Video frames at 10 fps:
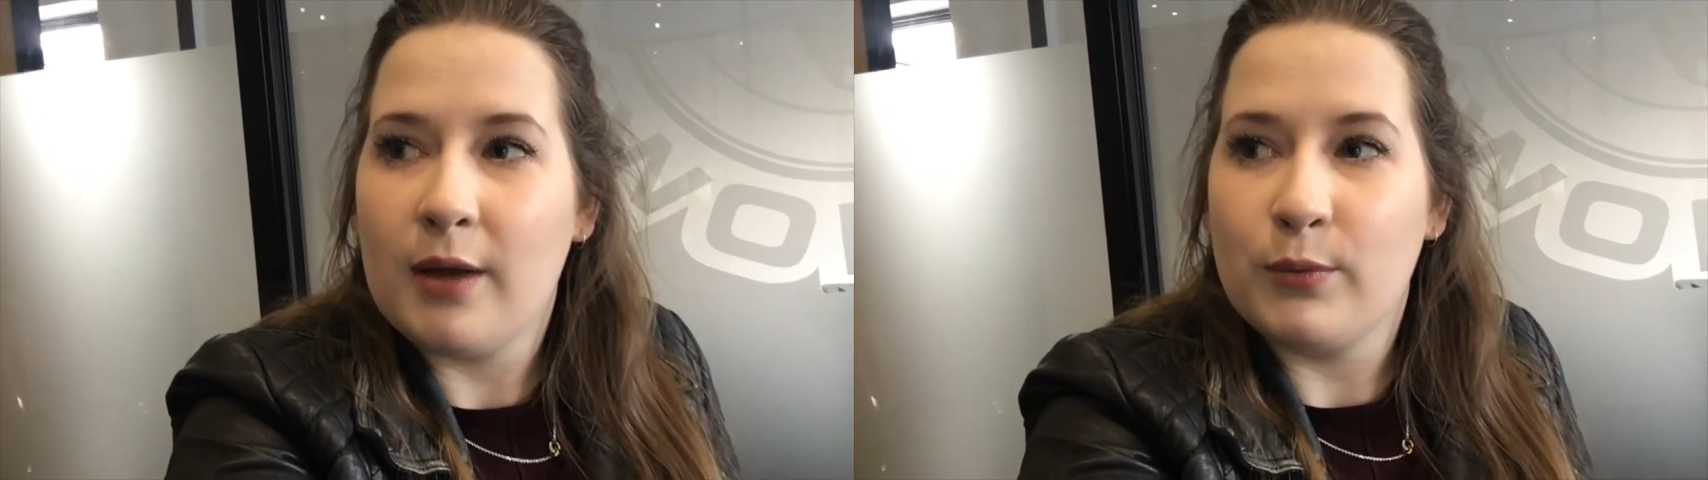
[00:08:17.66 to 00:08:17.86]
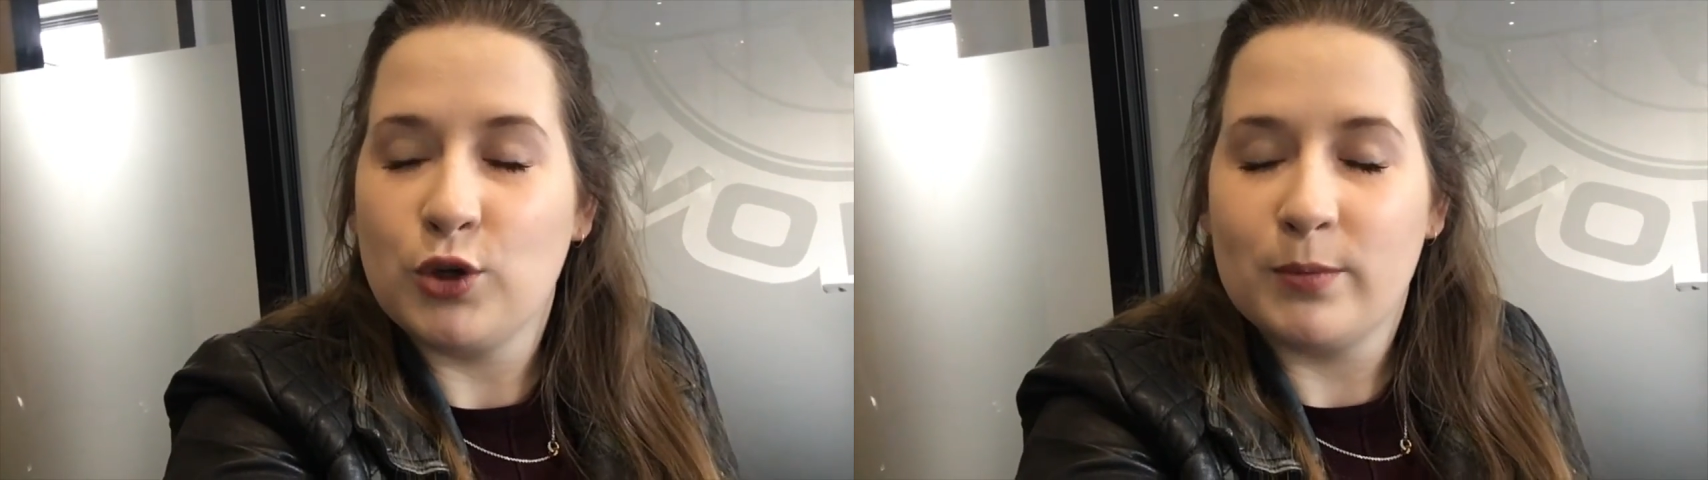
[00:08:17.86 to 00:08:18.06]

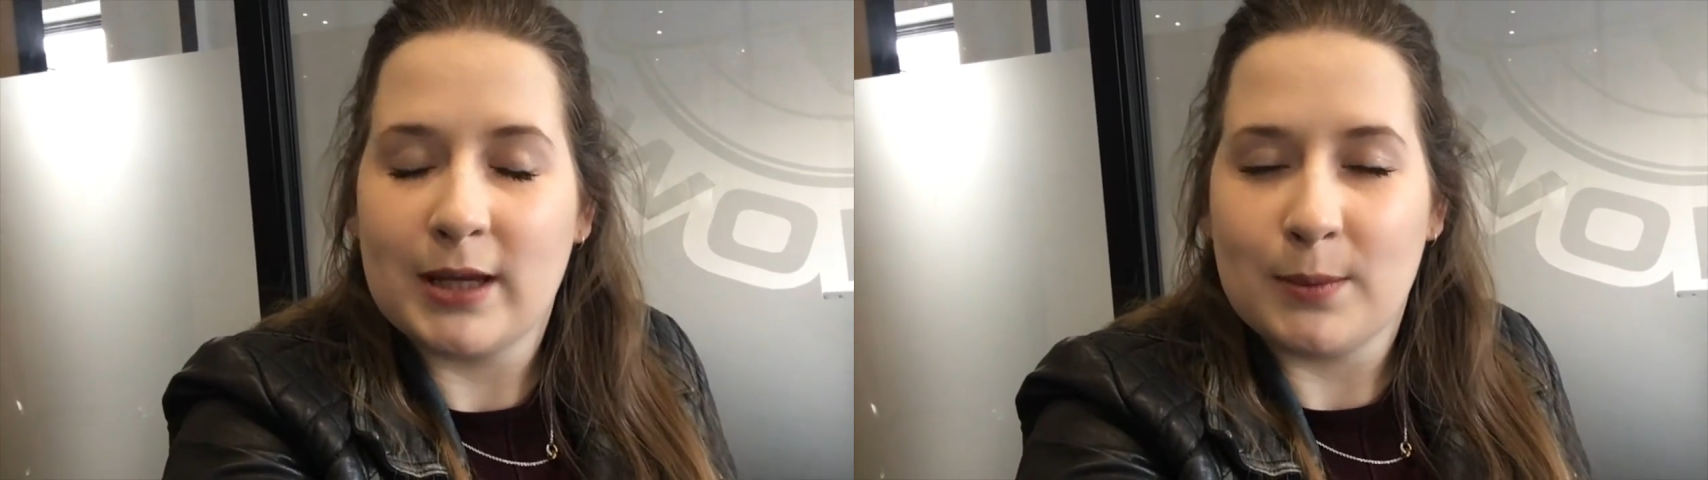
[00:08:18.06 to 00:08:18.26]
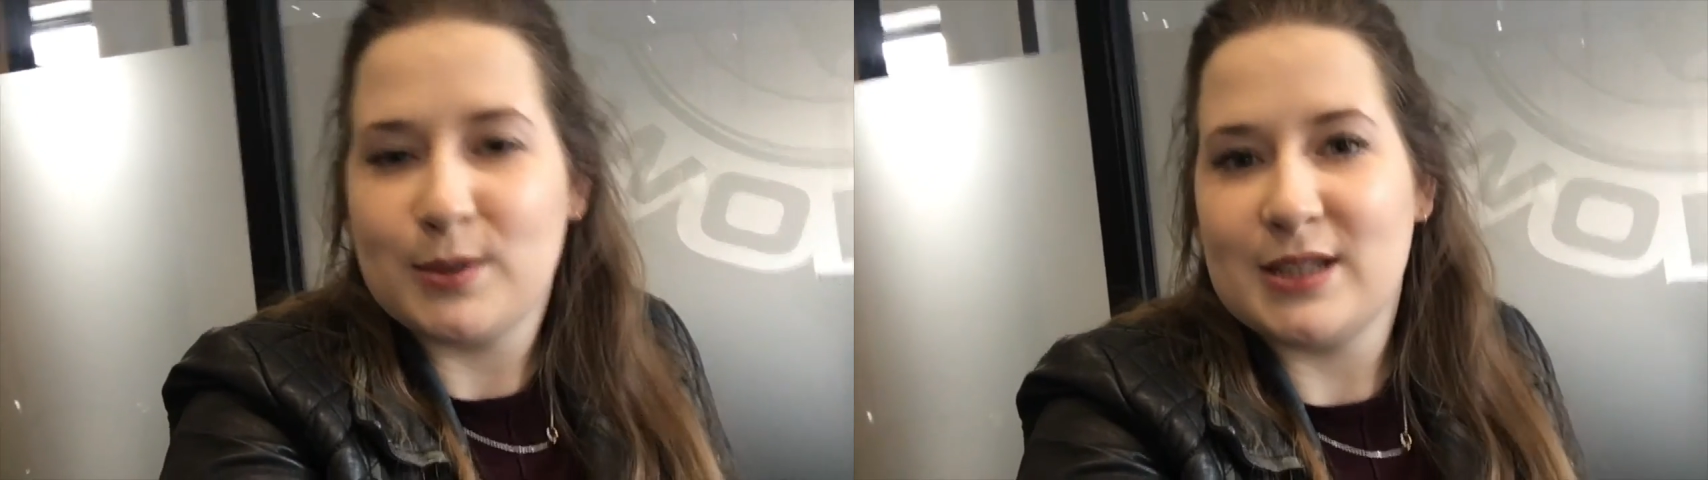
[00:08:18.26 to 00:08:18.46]
you'll
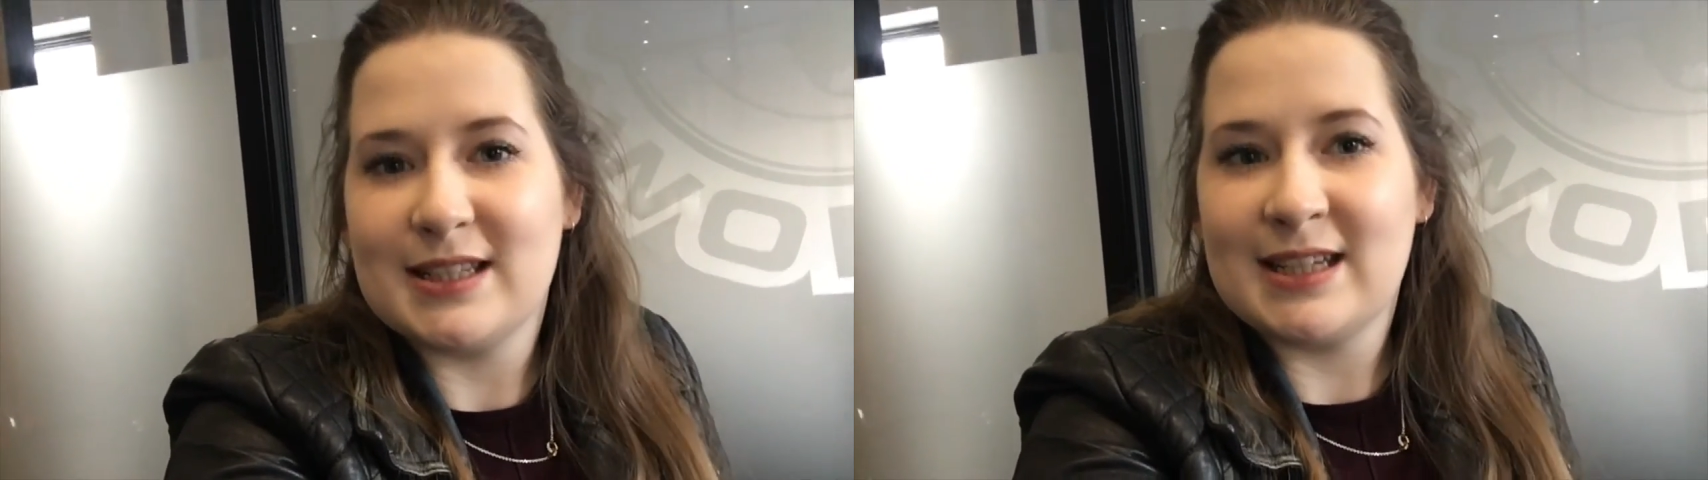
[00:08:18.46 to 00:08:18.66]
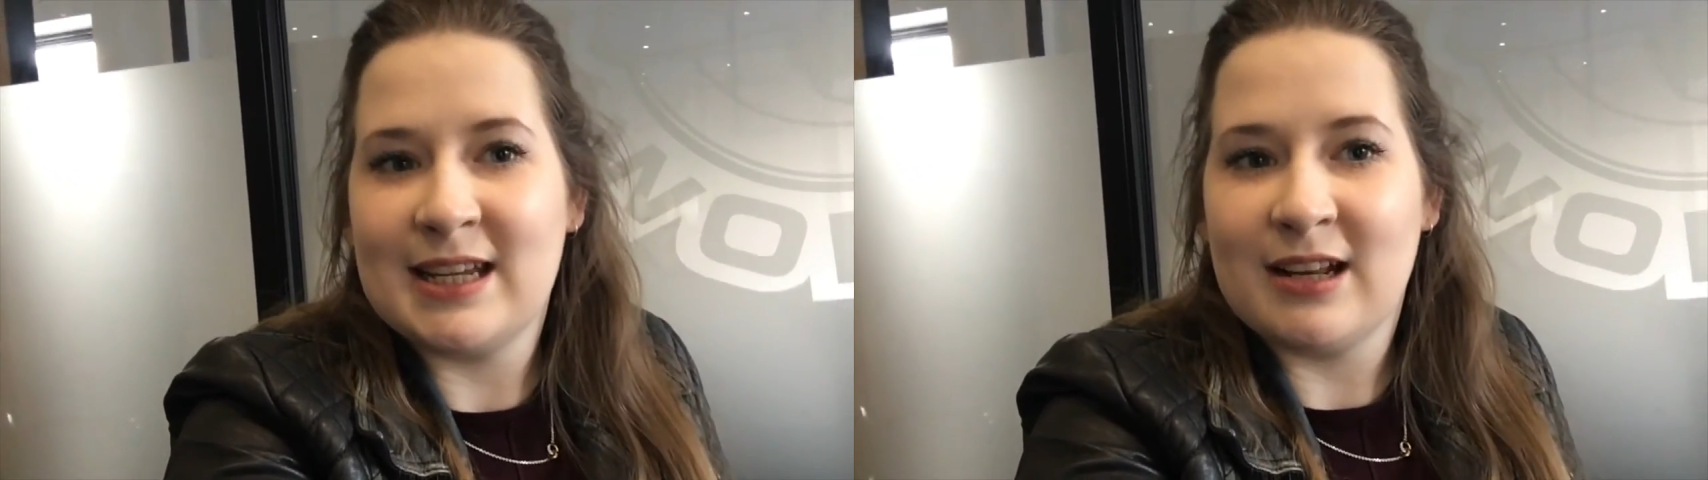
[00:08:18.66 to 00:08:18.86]
be able to
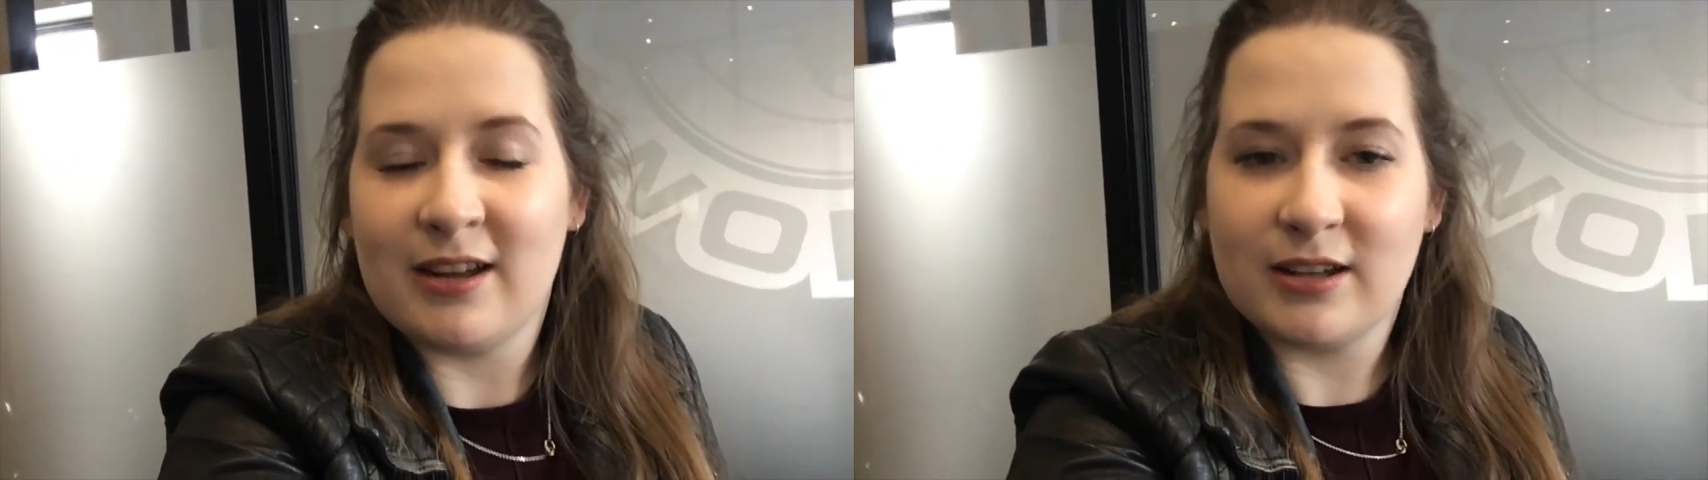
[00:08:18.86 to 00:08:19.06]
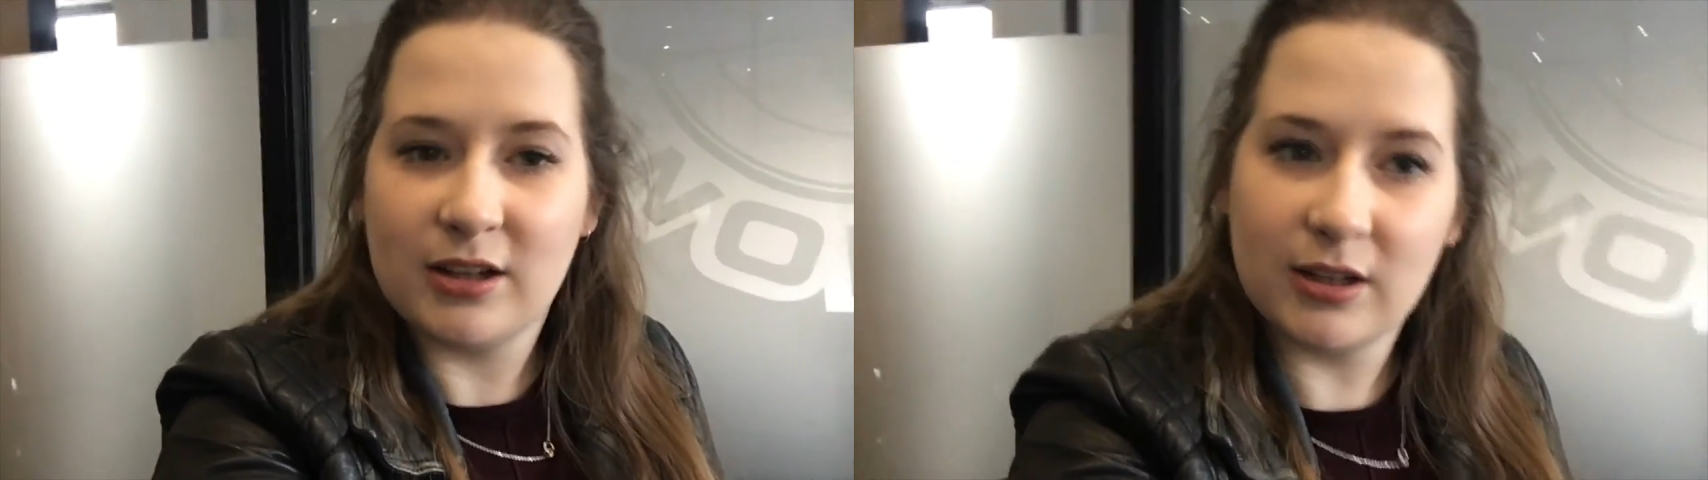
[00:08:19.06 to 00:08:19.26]
see like